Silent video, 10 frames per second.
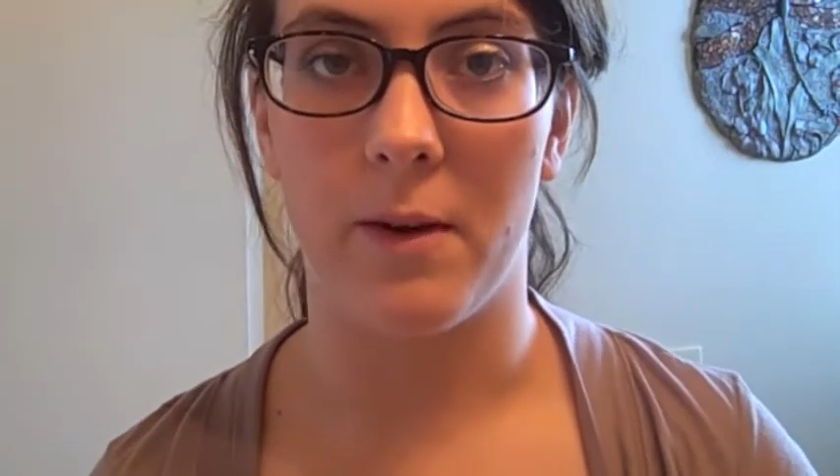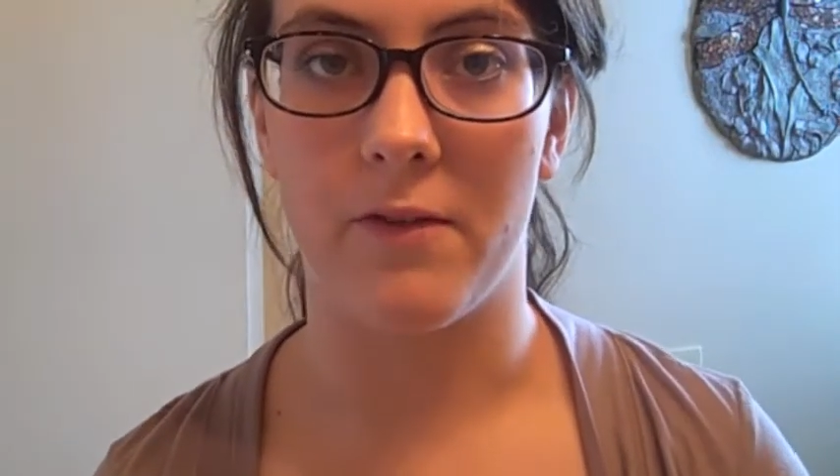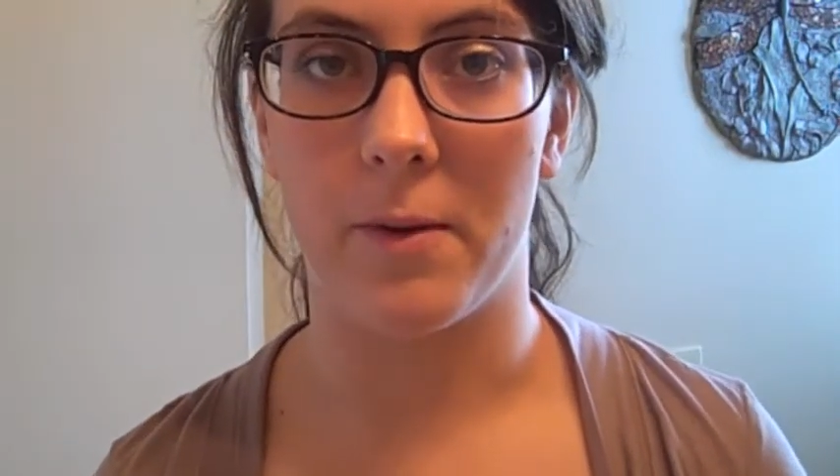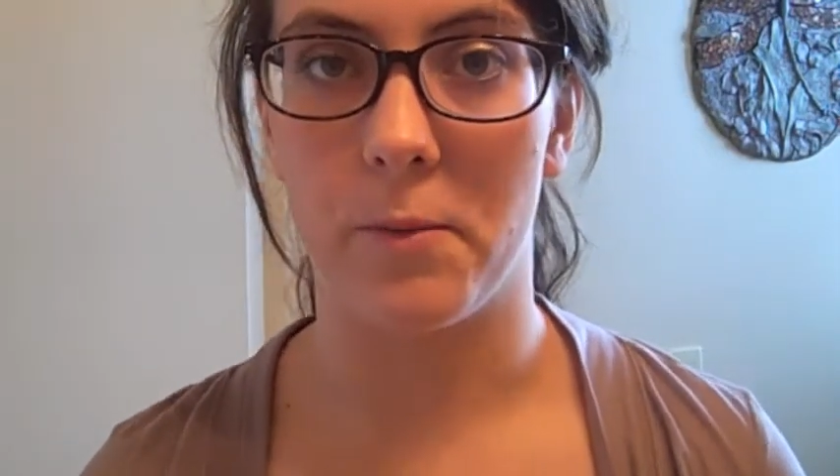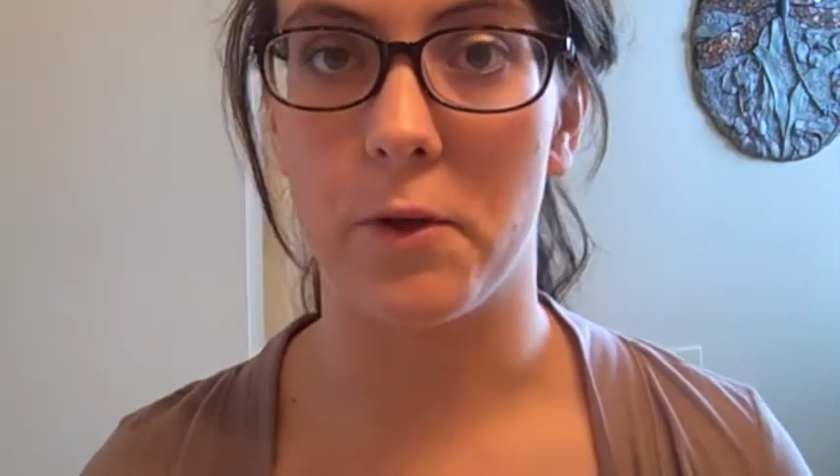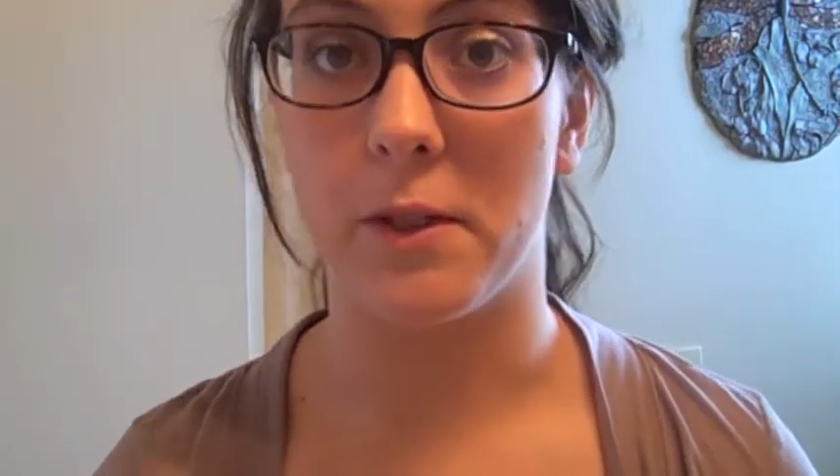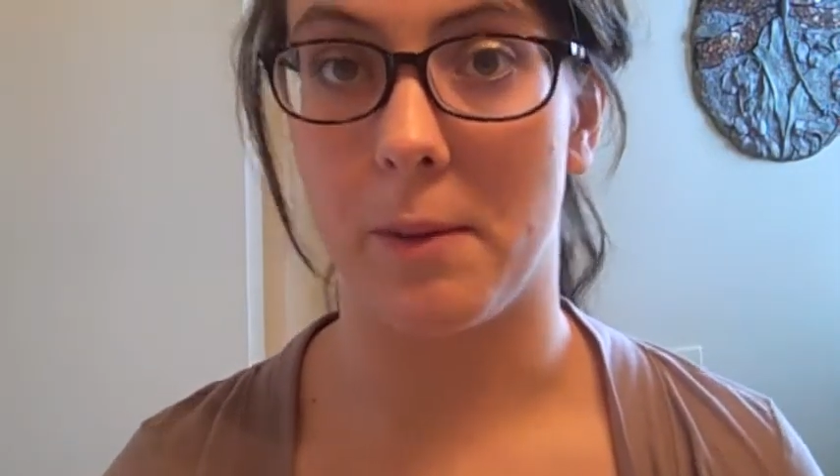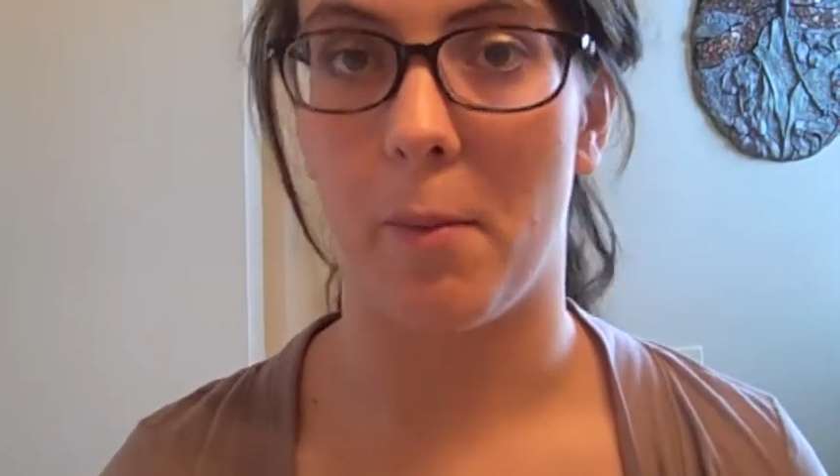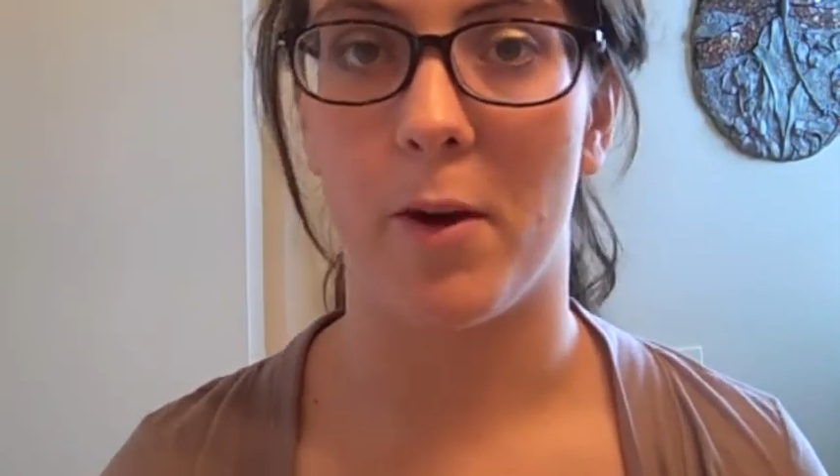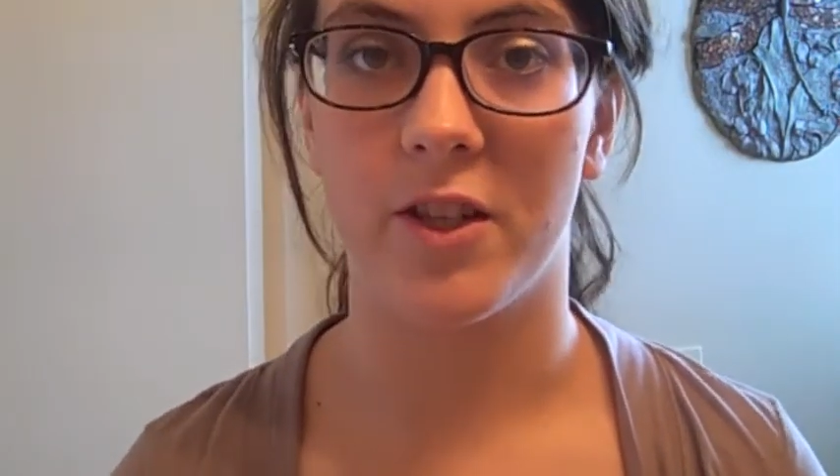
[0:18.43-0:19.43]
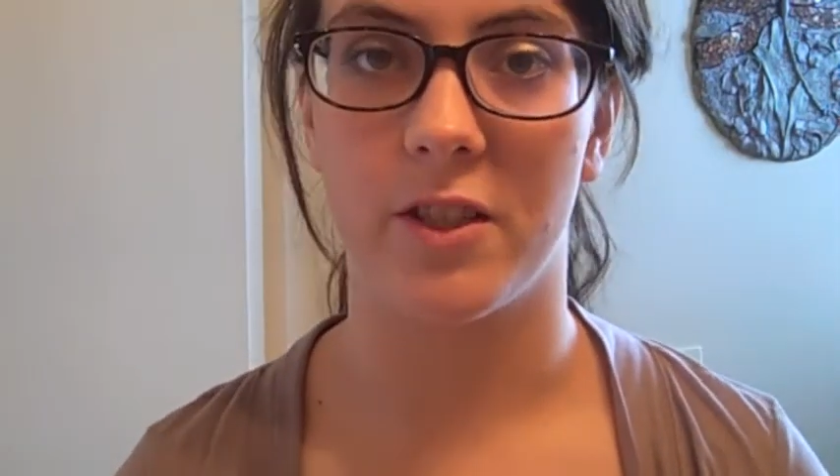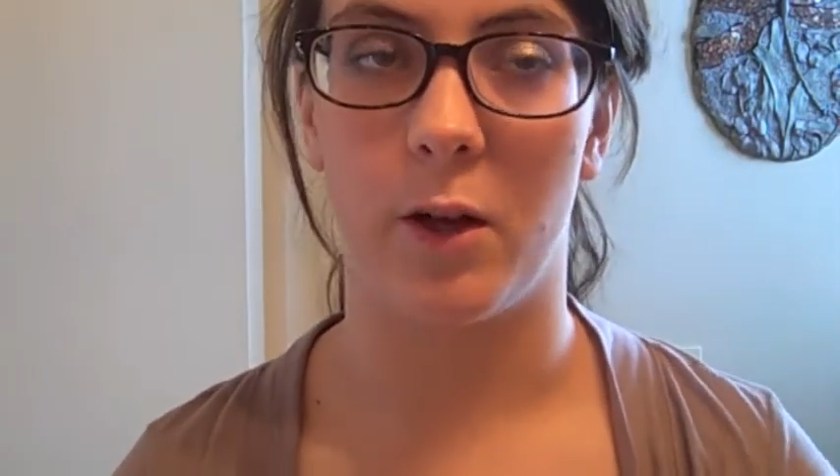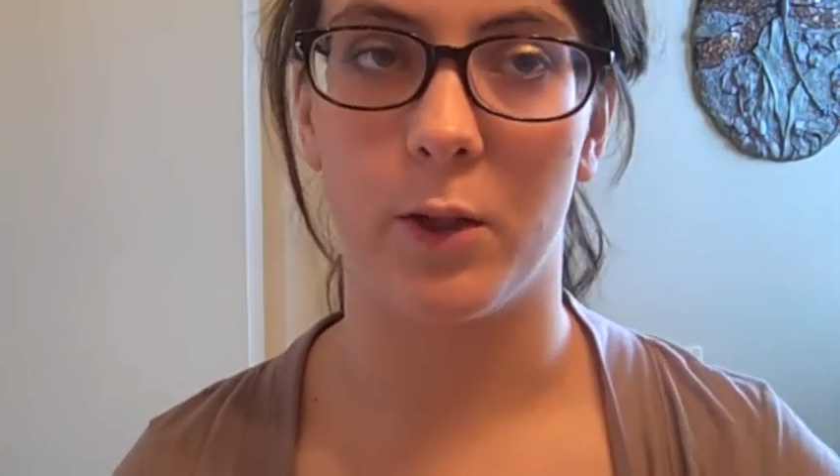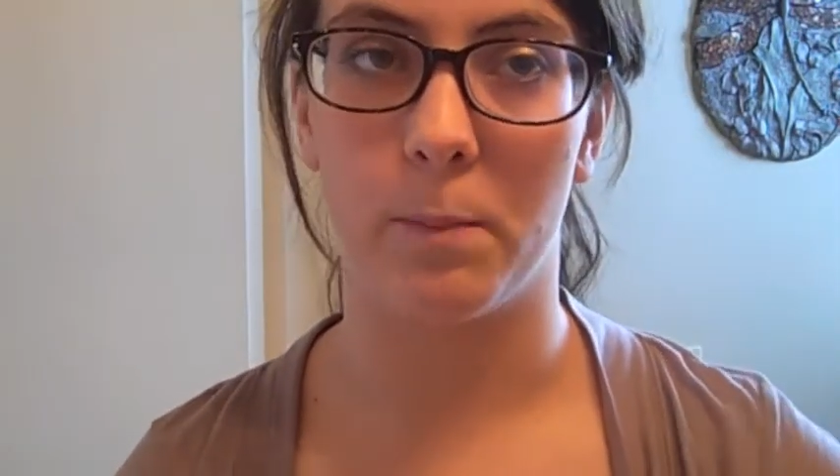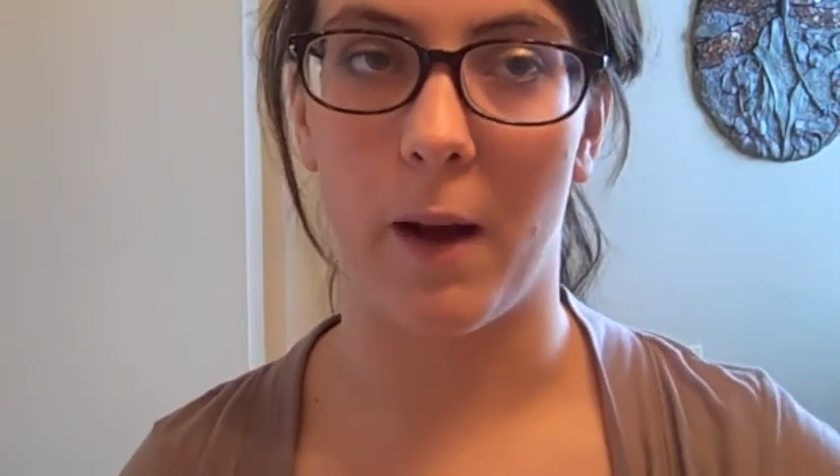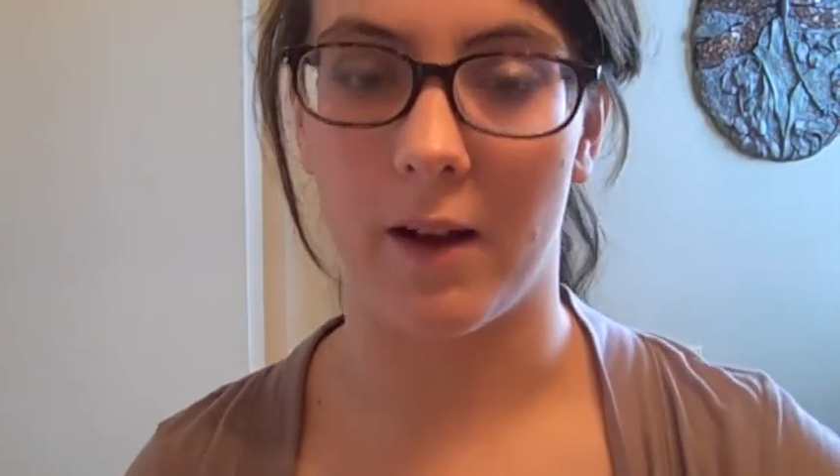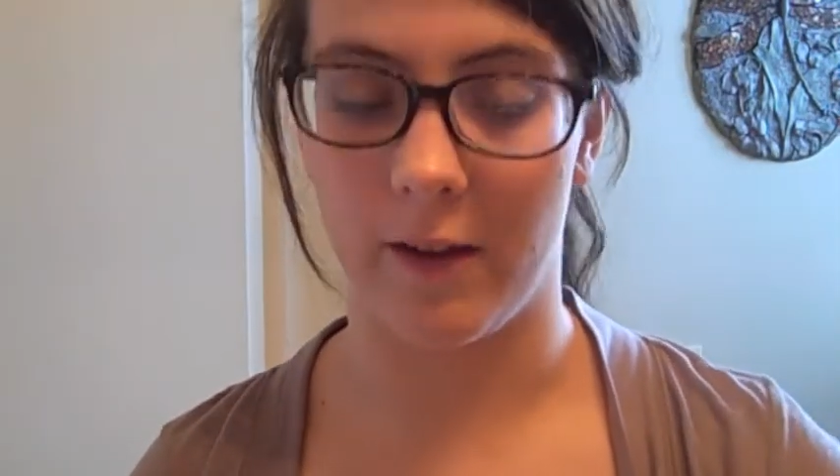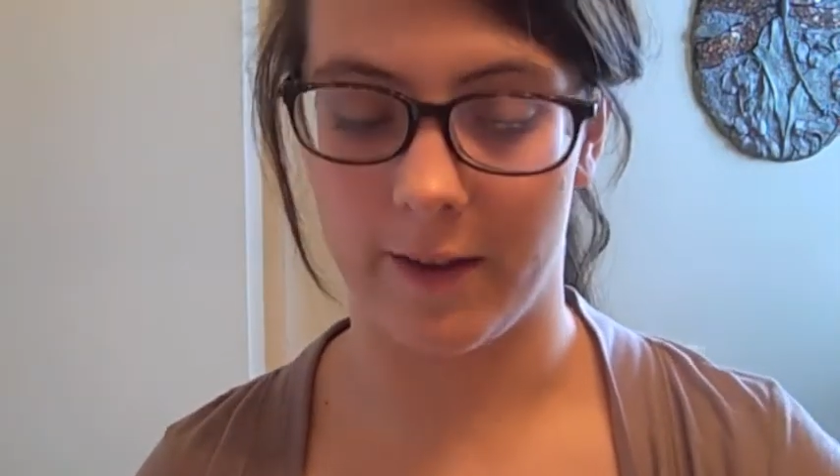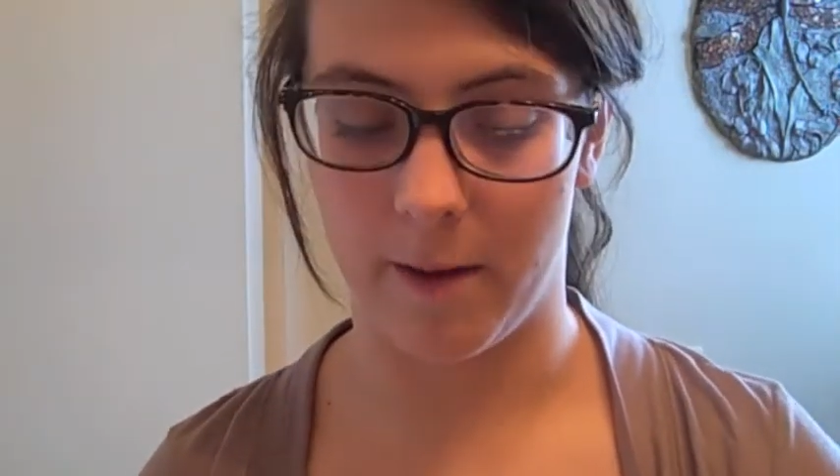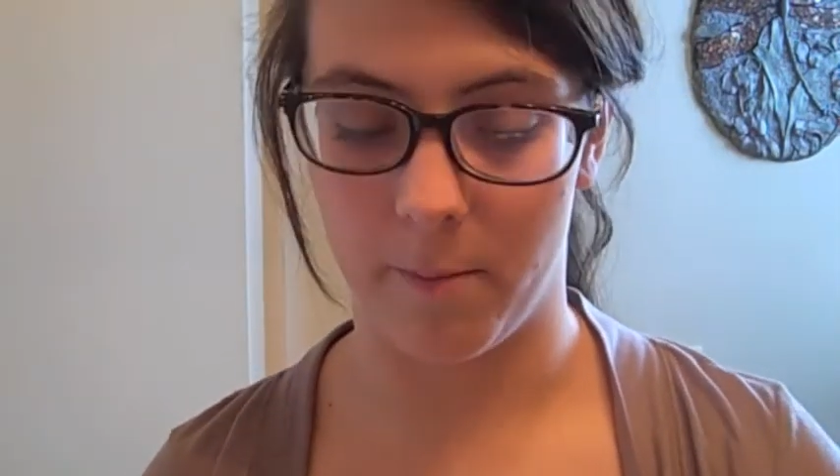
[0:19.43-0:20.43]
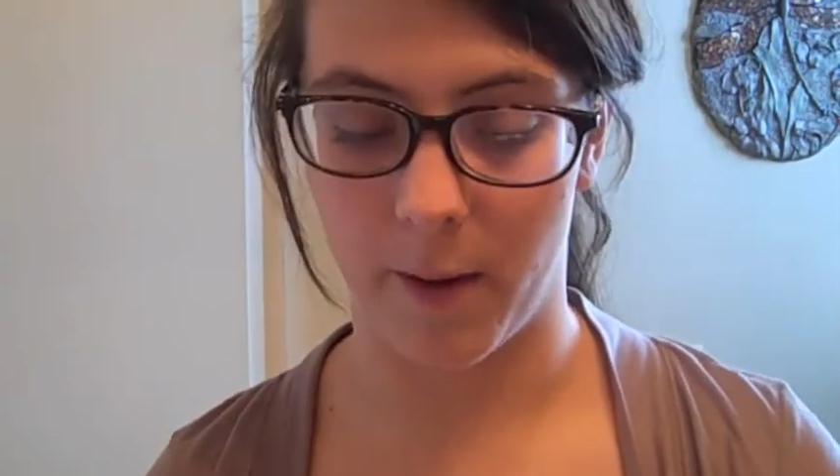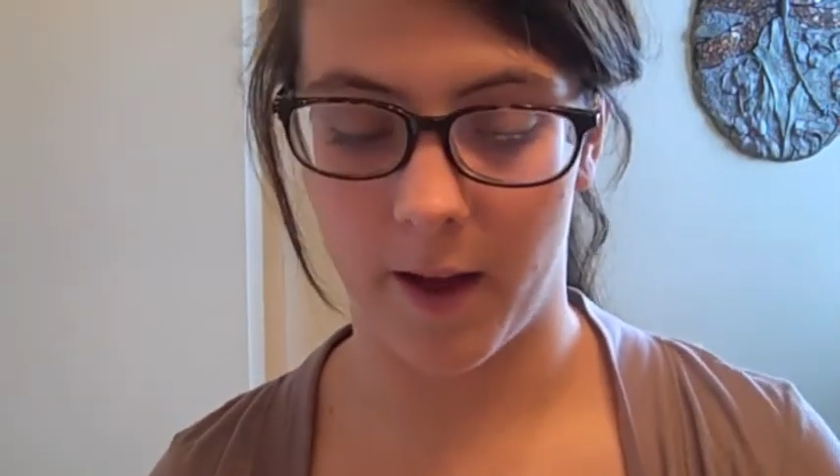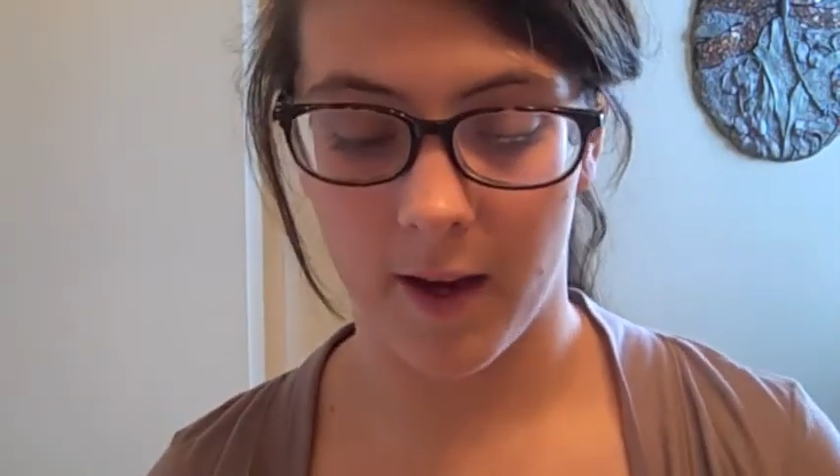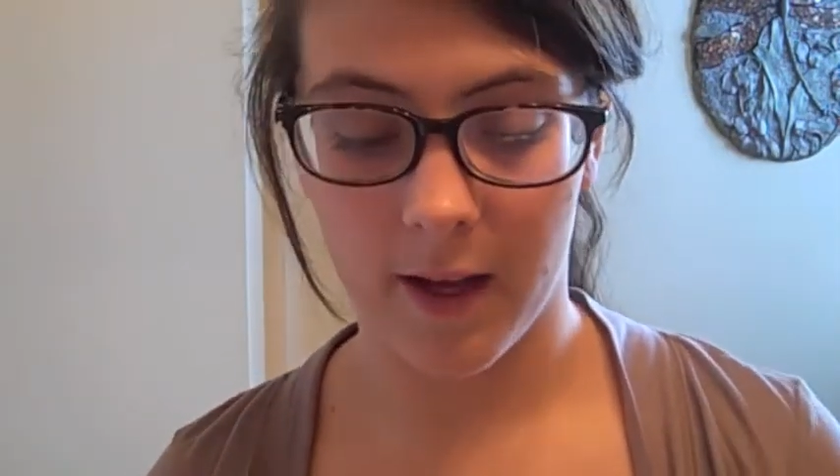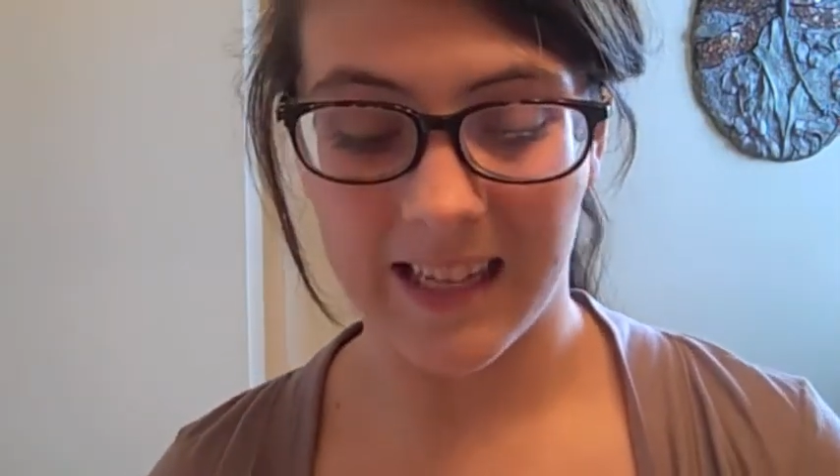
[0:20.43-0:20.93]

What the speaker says: whenever I'm using my brushes, I'll spot clean them, but